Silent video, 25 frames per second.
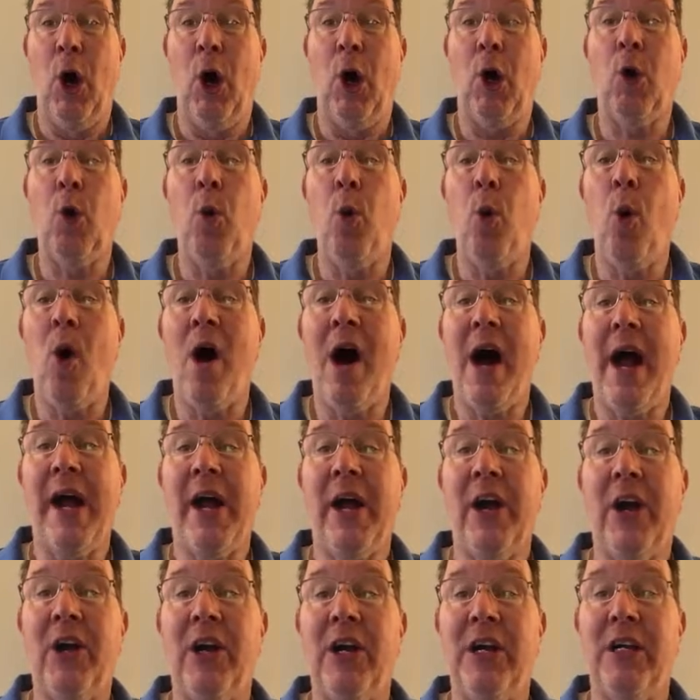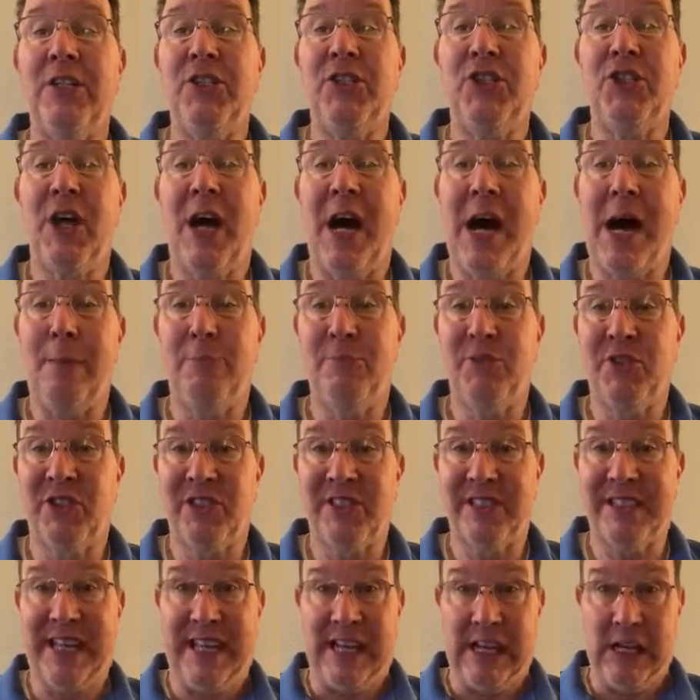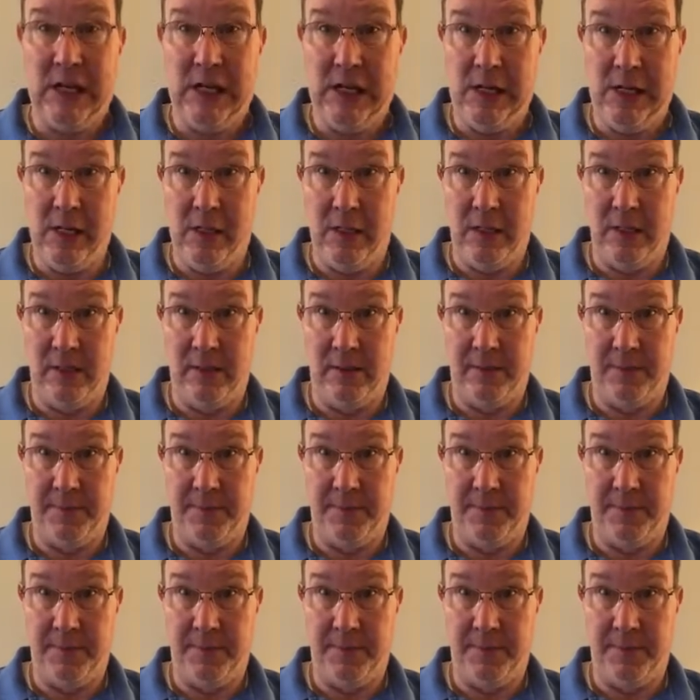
acquire a job skill,